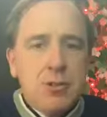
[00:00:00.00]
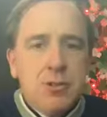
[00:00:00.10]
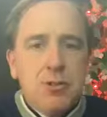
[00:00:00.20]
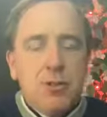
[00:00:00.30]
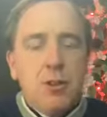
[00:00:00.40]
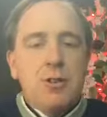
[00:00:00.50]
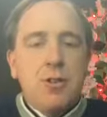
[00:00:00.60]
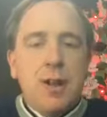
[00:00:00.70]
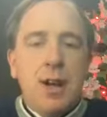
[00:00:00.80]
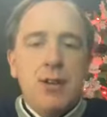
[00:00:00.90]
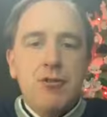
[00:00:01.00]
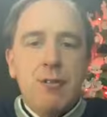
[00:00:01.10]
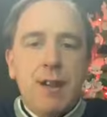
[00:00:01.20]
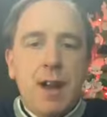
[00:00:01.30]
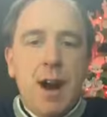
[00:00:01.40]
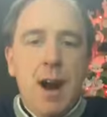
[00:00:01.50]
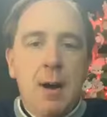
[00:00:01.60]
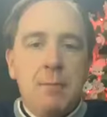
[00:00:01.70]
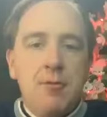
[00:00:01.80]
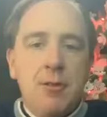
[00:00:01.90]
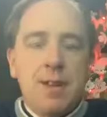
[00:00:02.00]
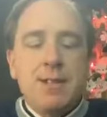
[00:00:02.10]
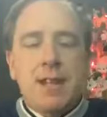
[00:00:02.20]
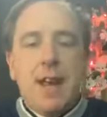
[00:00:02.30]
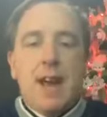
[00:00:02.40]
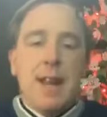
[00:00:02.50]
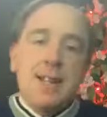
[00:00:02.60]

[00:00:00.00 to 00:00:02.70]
two thirds of the country, um, Tracy Ann.